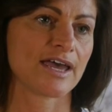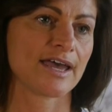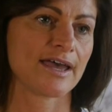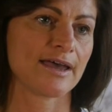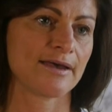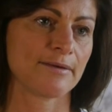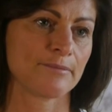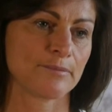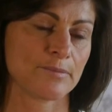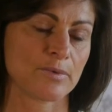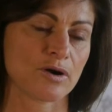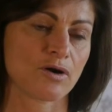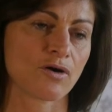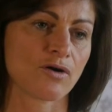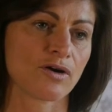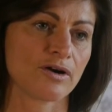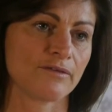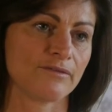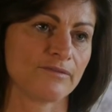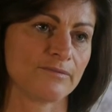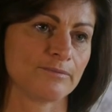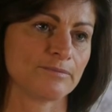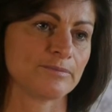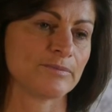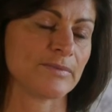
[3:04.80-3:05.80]
are
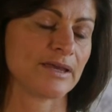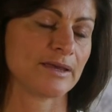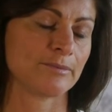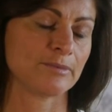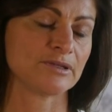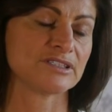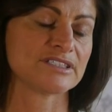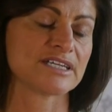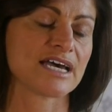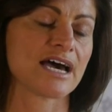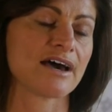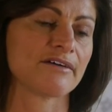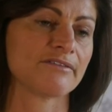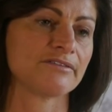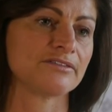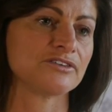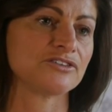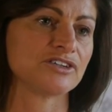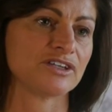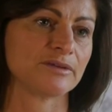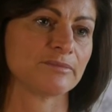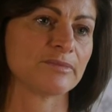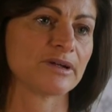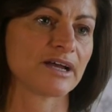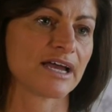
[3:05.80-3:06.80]
able to have the
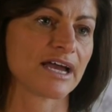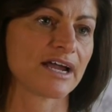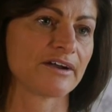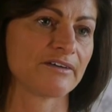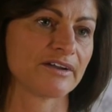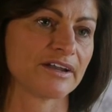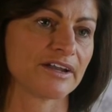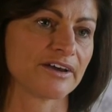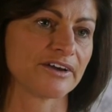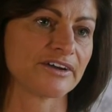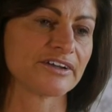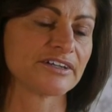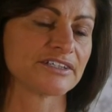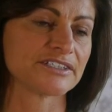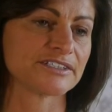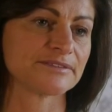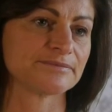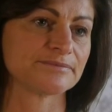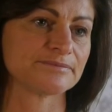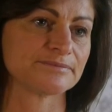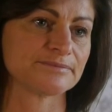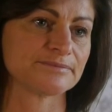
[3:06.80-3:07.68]
treatment carried out.